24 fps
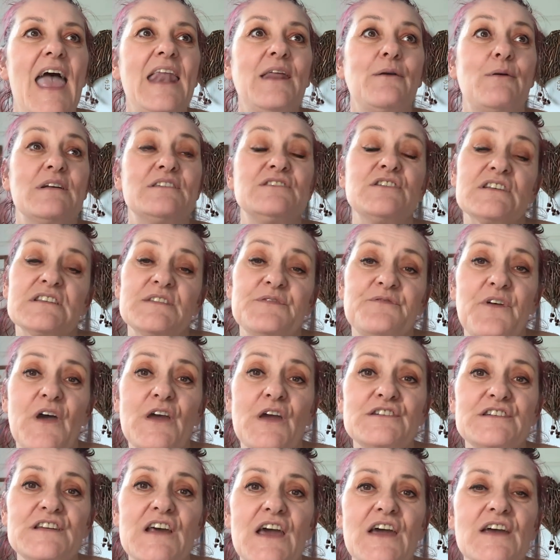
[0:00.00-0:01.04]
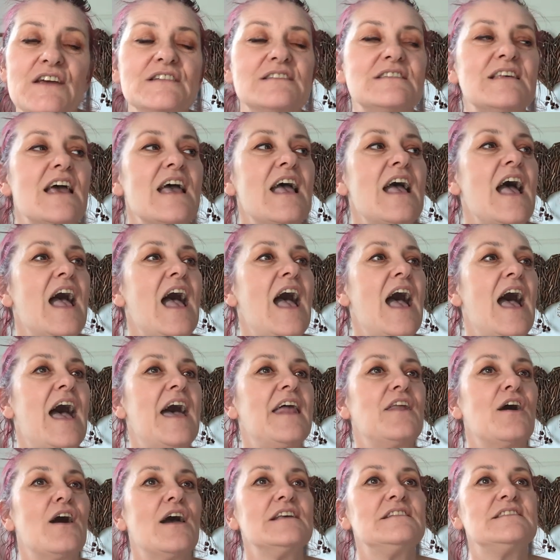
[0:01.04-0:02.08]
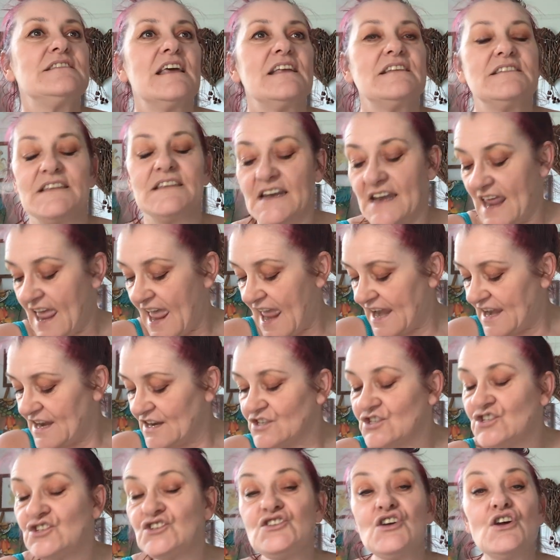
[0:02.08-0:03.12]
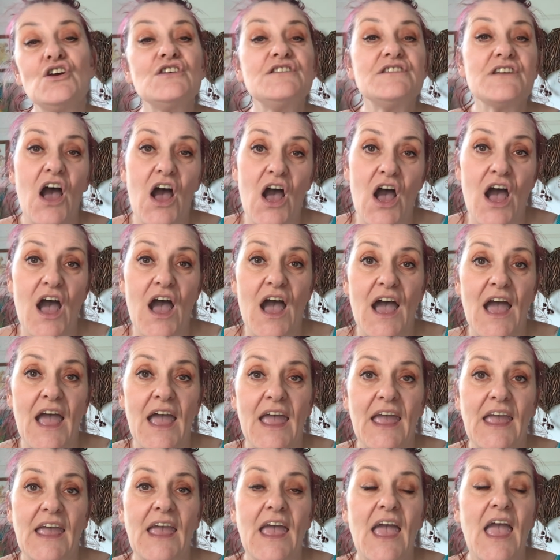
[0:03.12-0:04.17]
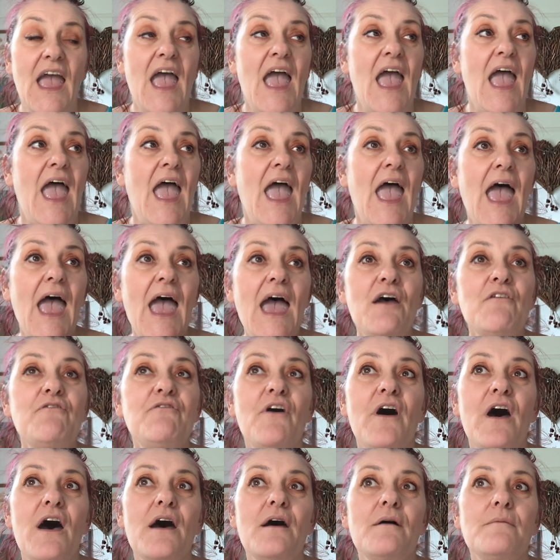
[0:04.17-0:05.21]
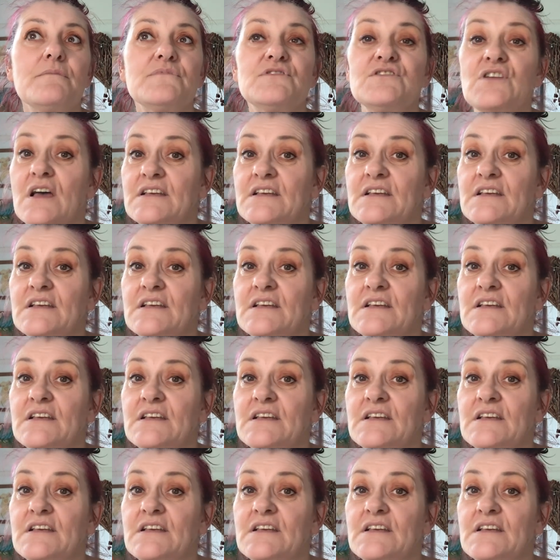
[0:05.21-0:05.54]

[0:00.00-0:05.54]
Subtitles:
Anyway, I took some photos and I said to Len, should I ever